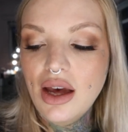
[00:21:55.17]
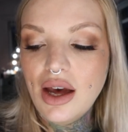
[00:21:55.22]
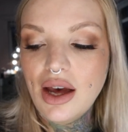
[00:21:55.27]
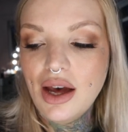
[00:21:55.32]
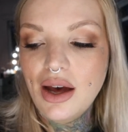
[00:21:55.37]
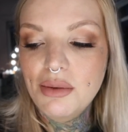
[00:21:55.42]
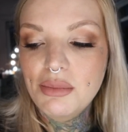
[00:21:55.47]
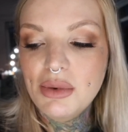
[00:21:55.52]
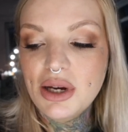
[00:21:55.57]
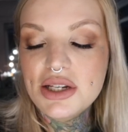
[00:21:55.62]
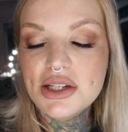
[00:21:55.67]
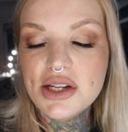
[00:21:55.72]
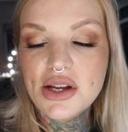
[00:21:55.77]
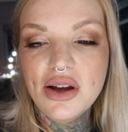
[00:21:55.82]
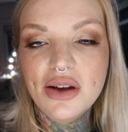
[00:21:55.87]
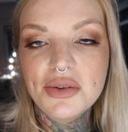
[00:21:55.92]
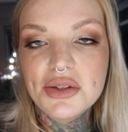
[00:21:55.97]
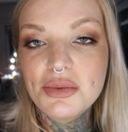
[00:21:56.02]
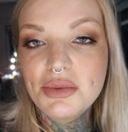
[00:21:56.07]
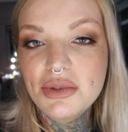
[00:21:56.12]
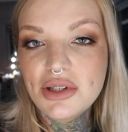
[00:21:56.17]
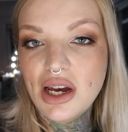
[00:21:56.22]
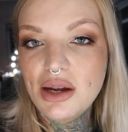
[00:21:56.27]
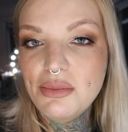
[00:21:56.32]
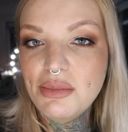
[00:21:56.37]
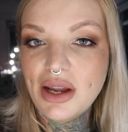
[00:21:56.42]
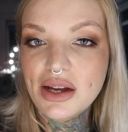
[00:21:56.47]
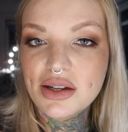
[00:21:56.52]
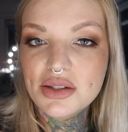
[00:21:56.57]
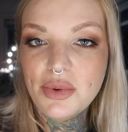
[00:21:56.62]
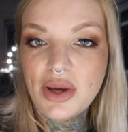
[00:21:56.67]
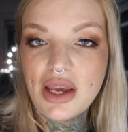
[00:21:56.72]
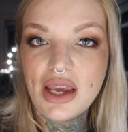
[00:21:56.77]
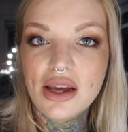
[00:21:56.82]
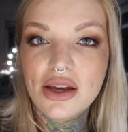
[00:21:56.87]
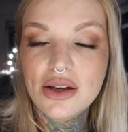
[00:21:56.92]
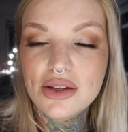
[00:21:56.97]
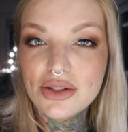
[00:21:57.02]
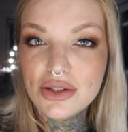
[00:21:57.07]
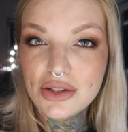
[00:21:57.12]
I do have some time next
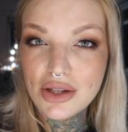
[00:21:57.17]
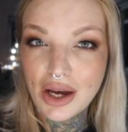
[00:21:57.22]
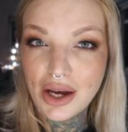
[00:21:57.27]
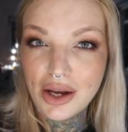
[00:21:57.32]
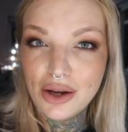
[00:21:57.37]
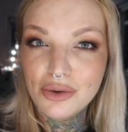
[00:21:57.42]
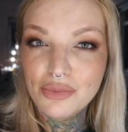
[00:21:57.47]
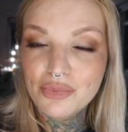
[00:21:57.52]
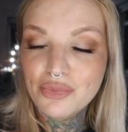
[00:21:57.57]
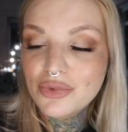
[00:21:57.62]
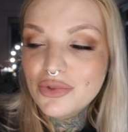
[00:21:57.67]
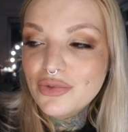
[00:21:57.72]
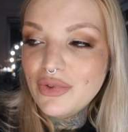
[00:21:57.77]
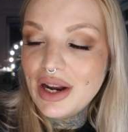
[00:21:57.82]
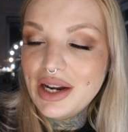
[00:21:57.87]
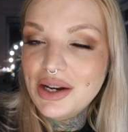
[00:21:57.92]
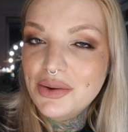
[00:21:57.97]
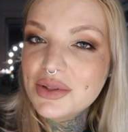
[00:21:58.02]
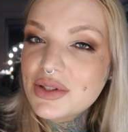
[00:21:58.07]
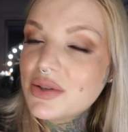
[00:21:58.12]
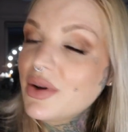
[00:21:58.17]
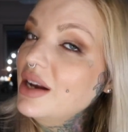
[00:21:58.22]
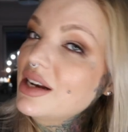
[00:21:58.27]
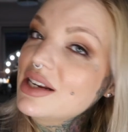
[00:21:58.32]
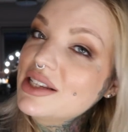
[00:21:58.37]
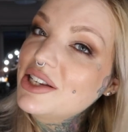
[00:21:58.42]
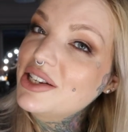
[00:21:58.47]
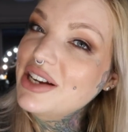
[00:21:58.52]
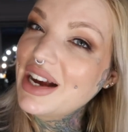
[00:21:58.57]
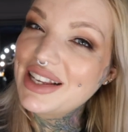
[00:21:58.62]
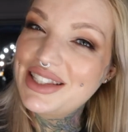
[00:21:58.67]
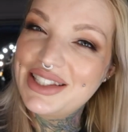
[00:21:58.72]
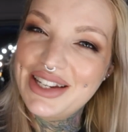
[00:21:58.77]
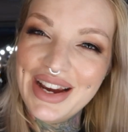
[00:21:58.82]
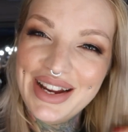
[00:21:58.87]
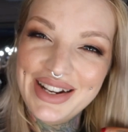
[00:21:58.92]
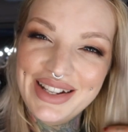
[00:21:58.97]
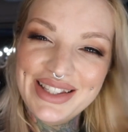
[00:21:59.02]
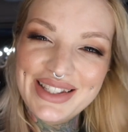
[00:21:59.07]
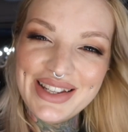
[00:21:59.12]
week, so if anyone's got any
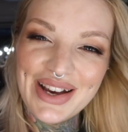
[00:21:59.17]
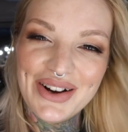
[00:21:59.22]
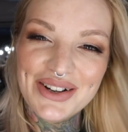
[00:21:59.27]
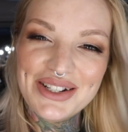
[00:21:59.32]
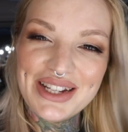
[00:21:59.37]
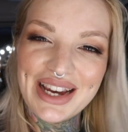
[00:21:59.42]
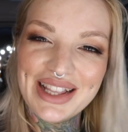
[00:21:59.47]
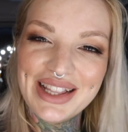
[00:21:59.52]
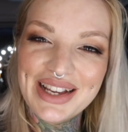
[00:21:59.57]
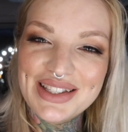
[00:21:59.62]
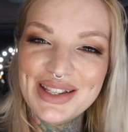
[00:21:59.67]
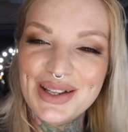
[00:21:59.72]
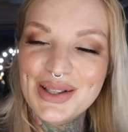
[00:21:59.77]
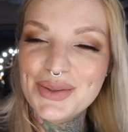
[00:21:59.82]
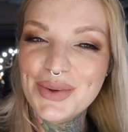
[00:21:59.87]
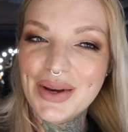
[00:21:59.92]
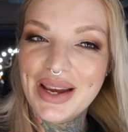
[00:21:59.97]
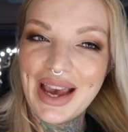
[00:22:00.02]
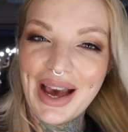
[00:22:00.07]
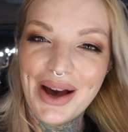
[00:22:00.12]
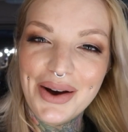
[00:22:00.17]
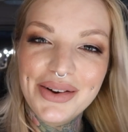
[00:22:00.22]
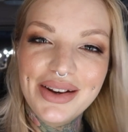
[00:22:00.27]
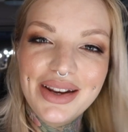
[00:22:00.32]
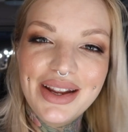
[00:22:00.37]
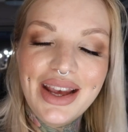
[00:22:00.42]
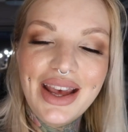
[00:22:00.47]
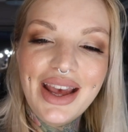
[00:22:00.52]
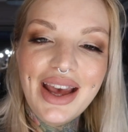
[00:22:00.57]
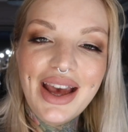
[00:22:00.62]
suggestions, I'll take those into account,